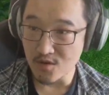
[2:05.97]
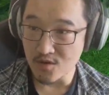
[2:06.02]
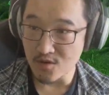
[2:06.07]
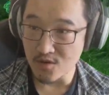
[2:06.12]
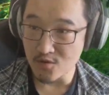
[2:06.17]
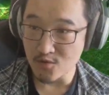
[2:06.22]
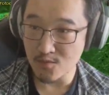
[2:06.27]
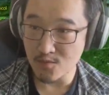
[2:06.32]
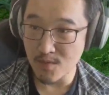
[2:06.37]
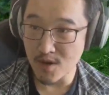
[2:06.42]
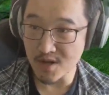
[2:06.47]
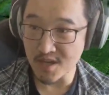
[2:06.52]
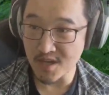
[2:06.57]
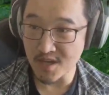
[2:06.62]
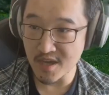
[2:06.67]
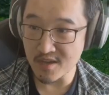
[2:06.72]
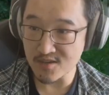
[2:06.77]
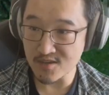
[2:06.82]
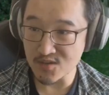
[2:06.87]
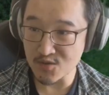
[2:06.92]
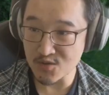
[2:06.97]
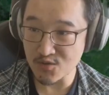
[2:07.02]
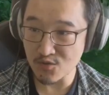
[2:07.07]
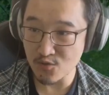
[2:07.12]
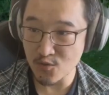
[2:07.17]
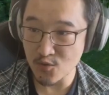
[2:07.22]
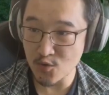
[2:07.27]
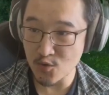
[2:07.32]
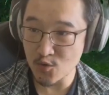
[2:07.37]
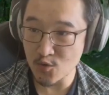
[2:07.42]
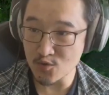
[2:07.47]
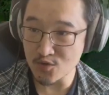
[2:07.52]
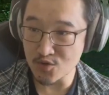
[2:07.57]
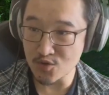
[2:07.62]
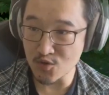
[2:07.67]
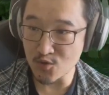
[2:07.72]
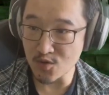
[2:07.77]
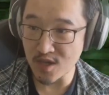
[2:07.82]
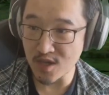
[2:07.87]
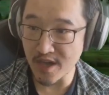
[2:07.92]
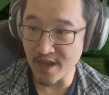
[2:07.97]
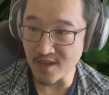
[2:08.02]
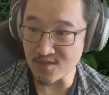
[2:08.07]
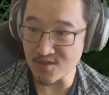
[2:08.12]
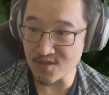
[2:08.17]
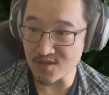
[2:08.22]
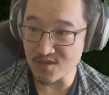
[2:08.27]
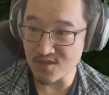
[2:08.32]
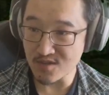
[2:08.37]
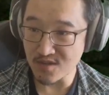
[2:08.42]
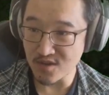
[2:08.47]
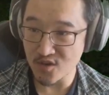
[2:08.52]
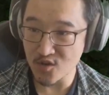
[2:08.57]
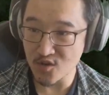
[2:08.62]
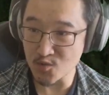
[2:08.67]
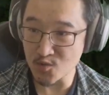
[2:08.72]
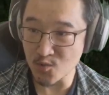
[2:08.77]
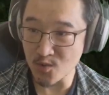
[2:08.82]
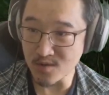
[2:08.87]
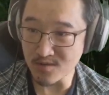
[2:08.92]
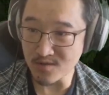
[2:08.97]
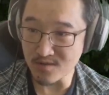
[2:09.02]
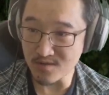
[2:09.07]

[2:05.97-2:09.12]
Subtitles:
We might guess through 2 gates. Here's one.